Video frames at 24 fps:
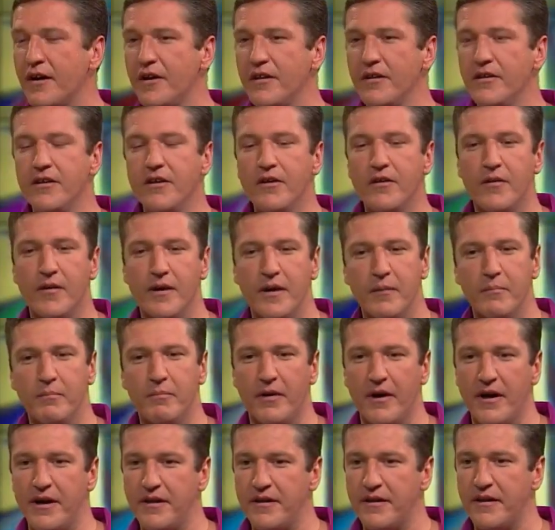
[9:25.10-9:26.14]
no, I
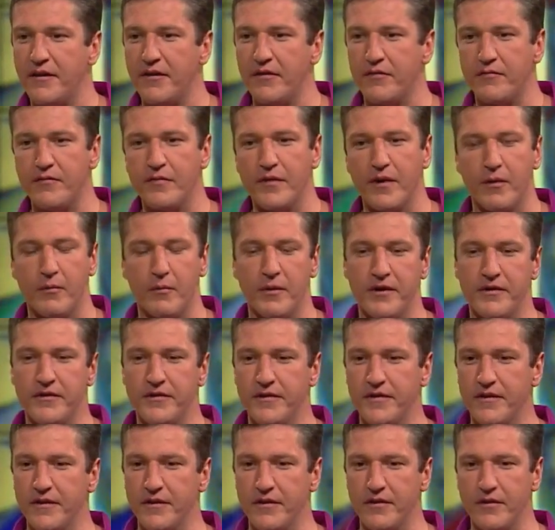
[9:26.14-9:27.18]
bought I went
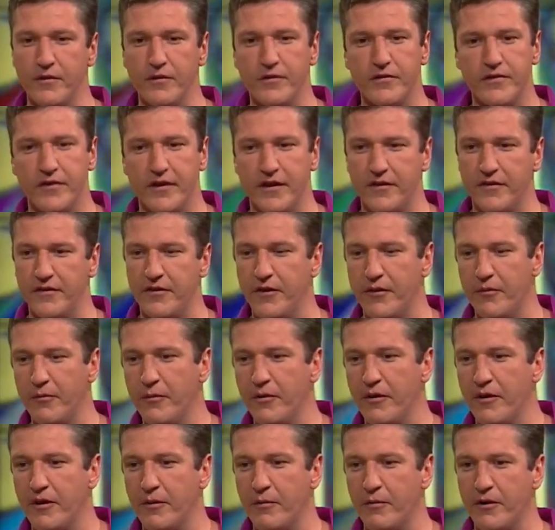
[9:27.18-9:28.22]
to the newsstand near
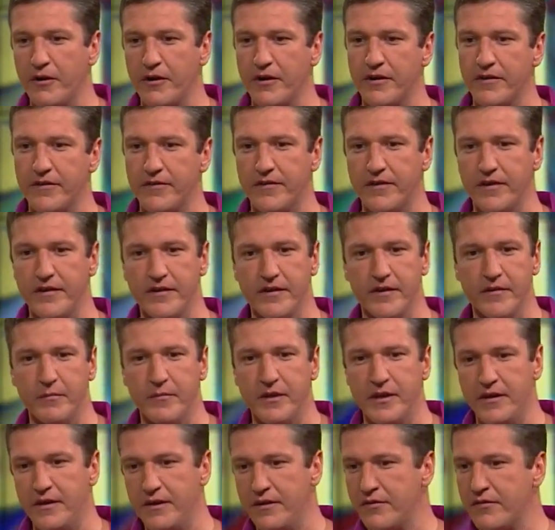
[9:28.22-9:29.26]
where I work and said, "Give
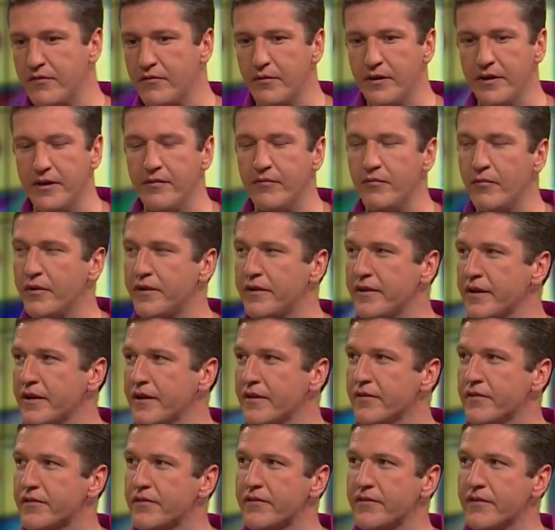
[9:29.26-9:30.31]
me three different
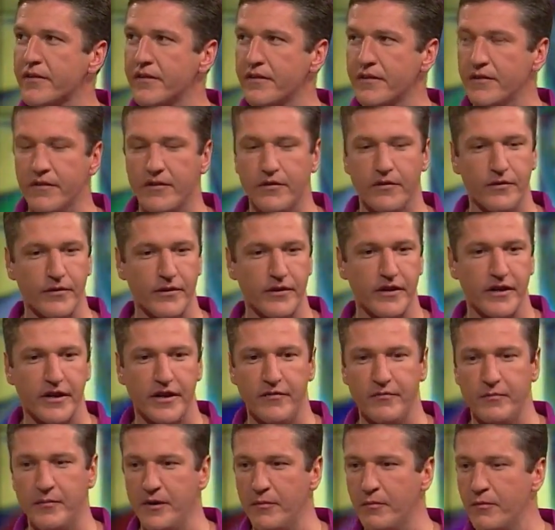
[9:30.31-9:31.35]
tickets," and the clerk
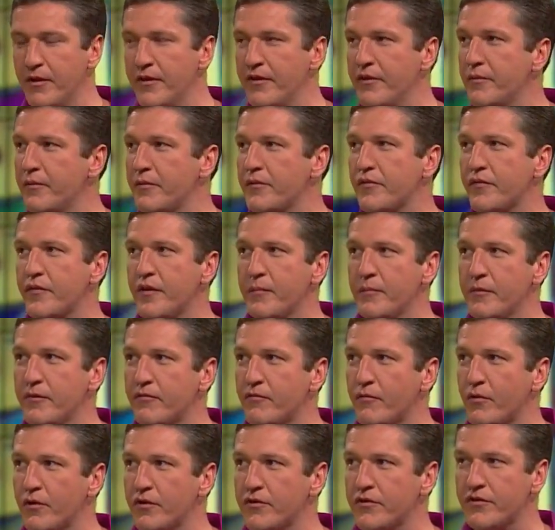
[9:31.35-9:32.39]
gave me one that was Fame and
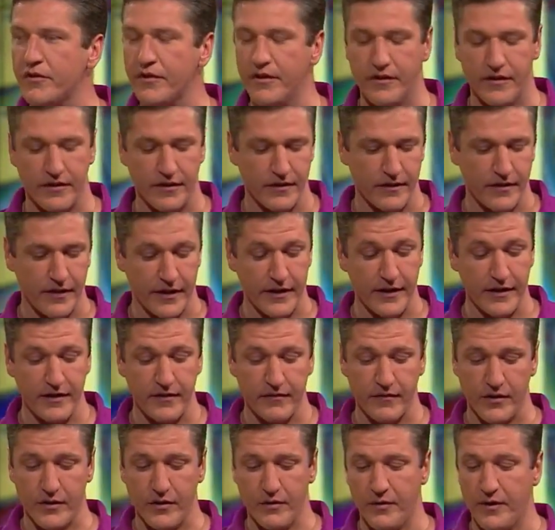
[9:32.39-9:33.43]
Fortune, and I didn't
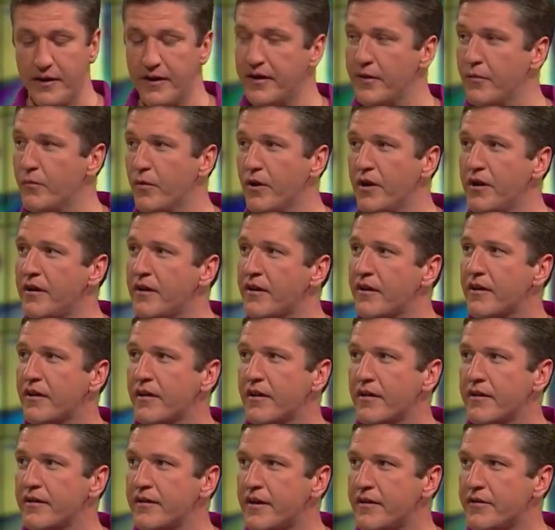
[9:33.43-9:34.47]
even know what I had won.
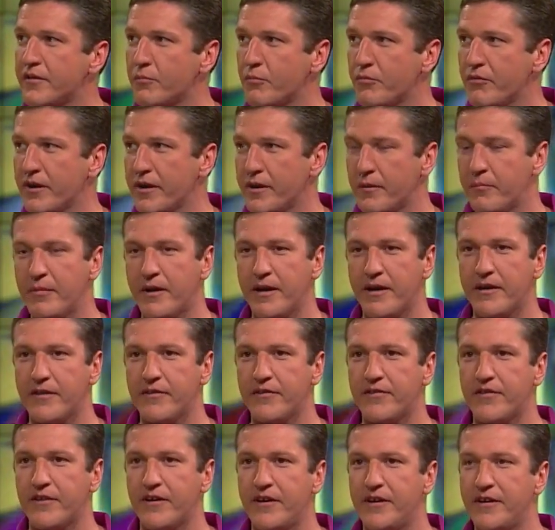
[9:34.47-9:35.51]
I had to bring it back
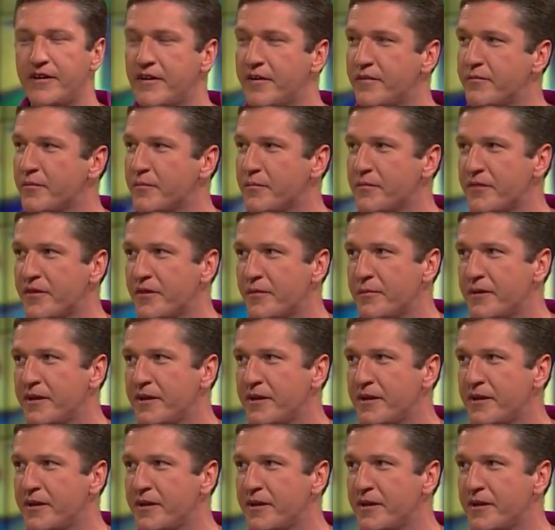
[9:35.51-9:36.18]
inside and have them tell me.